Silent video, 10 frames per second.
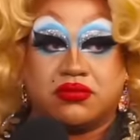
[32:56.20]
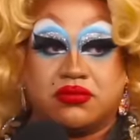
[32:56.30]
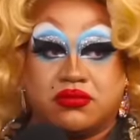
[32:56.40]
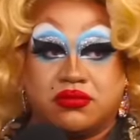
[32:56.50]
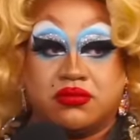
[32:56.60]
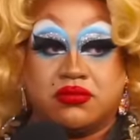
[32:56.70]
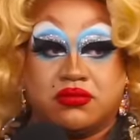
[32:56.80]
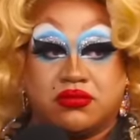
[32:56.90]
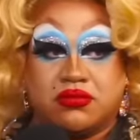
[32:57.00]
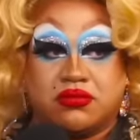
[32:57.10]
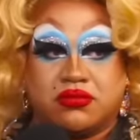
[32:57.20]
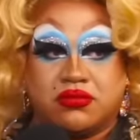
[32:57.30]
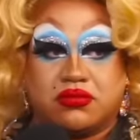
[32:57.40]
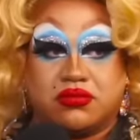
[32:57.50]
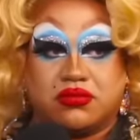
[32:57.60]

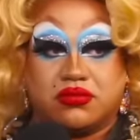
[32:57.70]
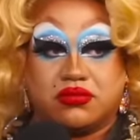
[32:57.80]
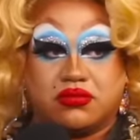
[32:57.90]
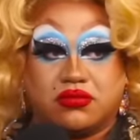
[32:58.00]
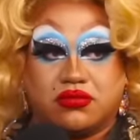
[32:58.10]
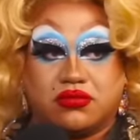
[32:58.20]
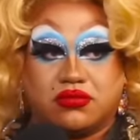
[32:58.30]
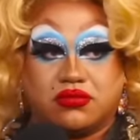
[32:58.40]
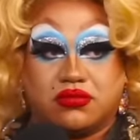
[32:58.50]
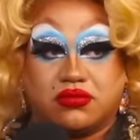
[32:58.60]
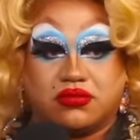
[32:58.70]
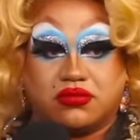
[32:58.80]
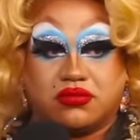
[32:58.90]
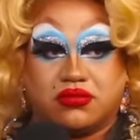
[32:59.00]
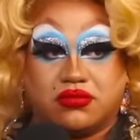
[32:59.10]

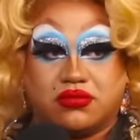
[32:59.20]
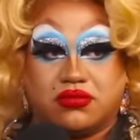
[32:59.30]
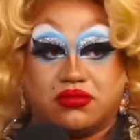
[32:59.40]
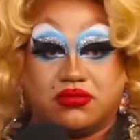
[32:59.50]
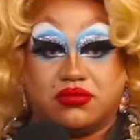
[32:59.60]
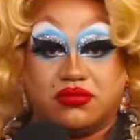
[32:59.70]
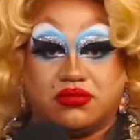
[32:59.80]
[no speech]